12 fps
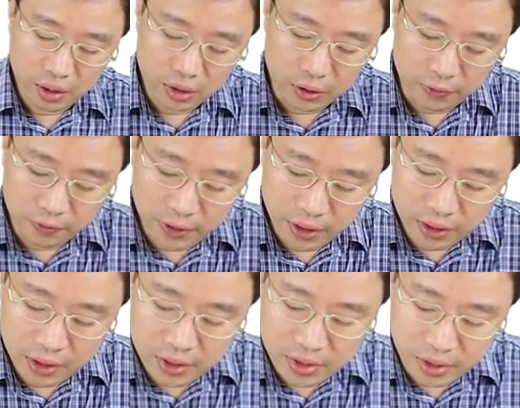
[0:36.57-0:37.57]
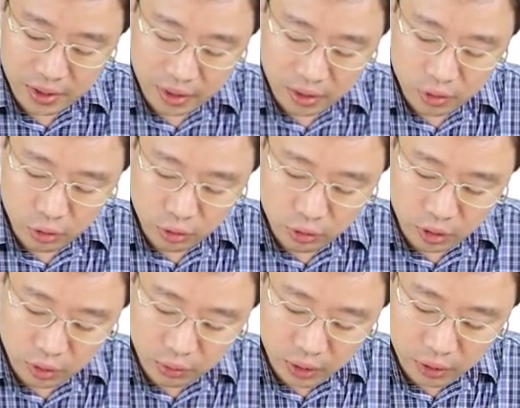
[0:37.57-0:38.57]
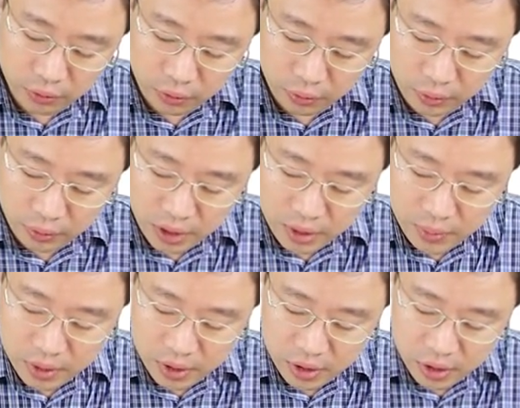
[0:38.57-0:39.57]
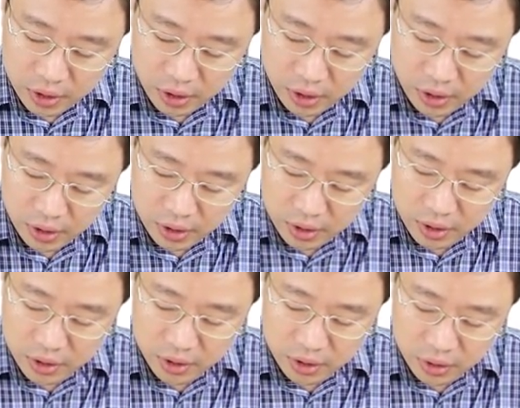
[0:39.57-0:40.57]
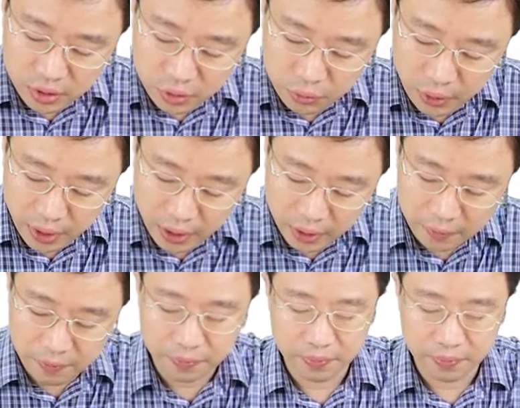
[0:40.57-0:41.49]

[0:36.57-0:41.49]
the farthest that can go away from the rest position is this distance y.